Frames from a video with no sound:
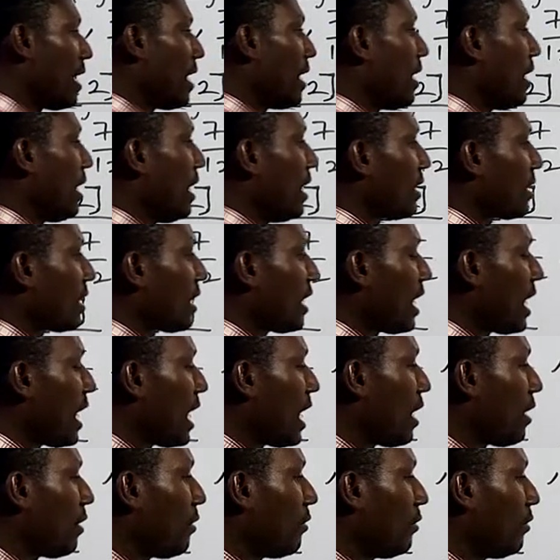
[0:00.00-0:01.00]
Let's
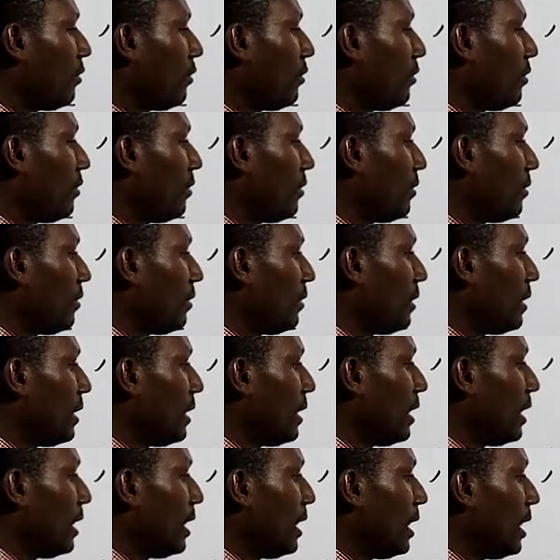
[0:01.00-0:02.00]
have
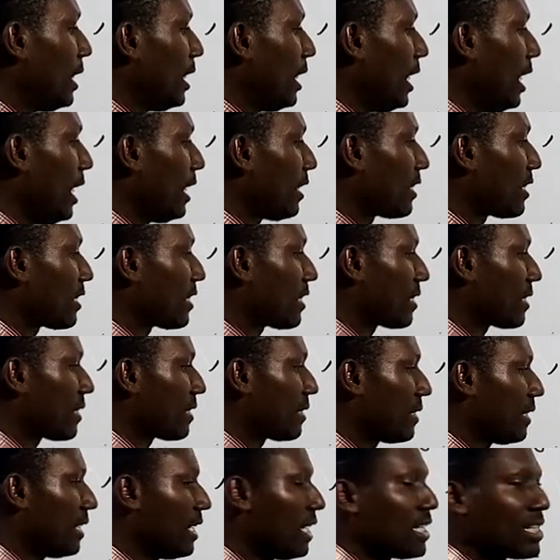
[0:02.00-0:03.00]
8.
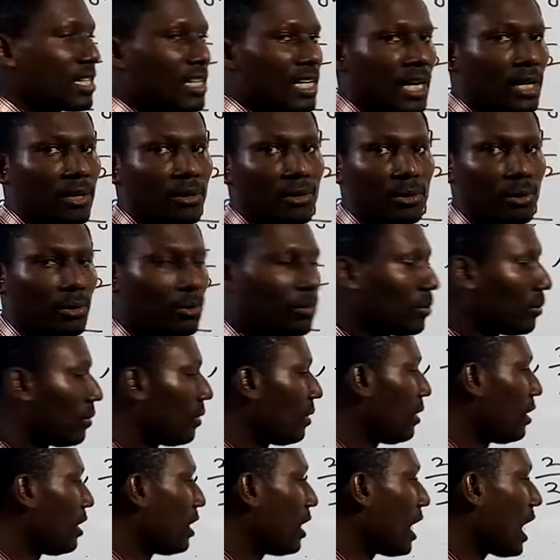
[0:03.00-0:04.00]
8 can go.
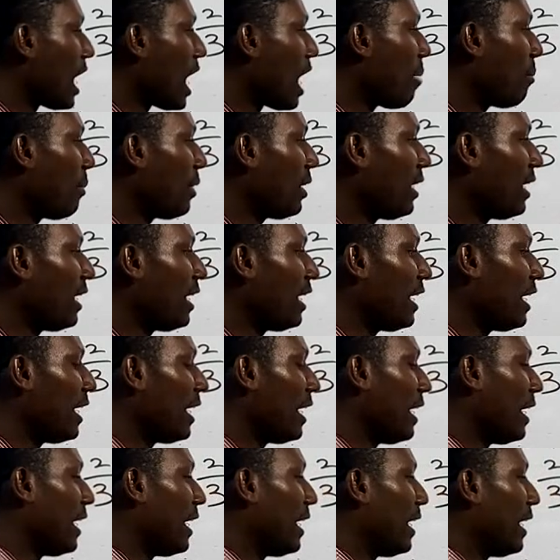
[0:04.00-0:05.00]
How many
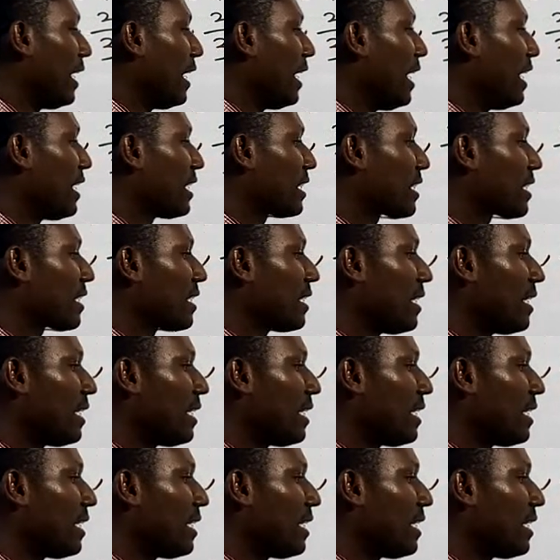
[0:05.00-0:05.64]
8?